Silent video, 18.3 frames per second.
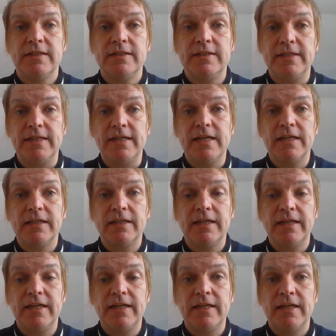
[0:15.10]

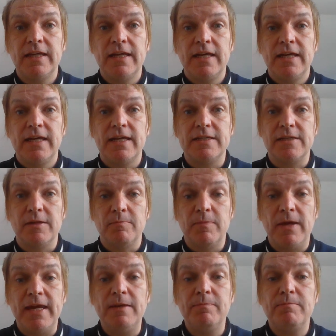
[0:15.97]
DLA is the
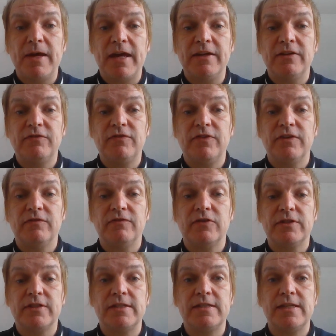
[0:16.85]
main benefit
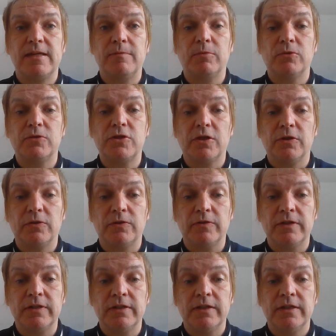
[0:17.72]
for disabled
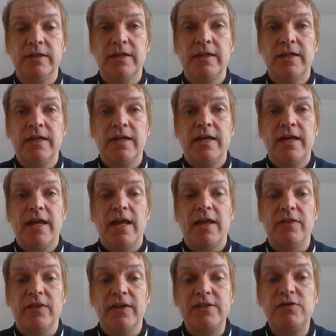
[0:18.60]
children,
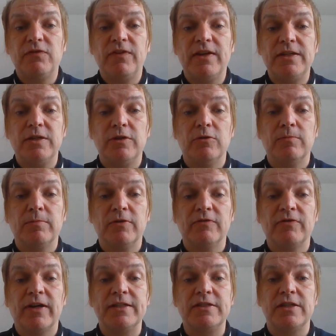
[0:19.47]
and this video
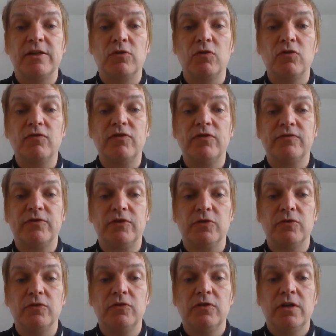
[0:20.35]
provides an
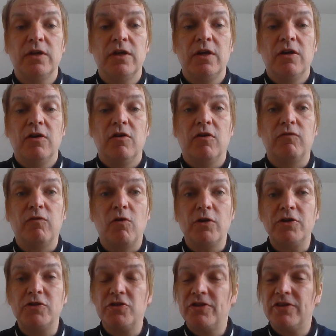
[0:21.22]
overview of
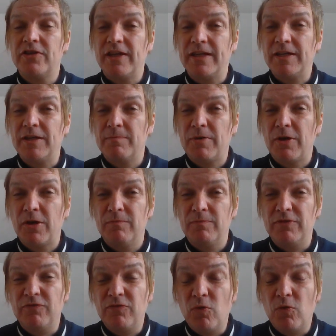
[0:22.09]
what you should think about
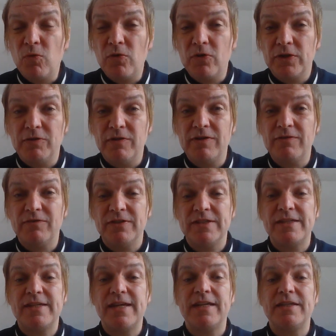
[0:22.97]
before you even
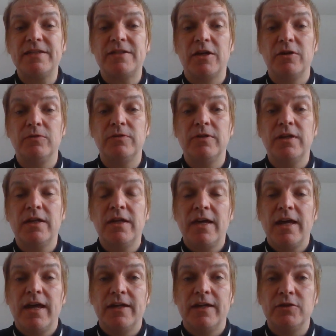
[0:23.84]
sit down
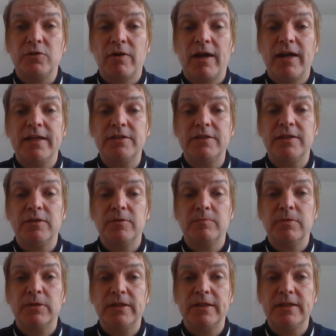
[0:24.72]
and try to
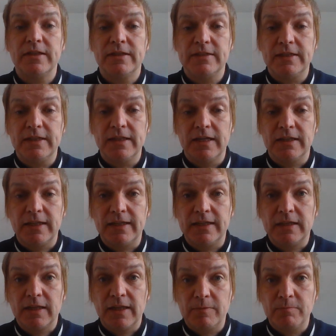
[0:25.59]
complete the
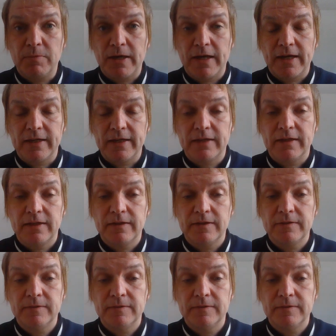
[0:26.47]
DLA claim pack.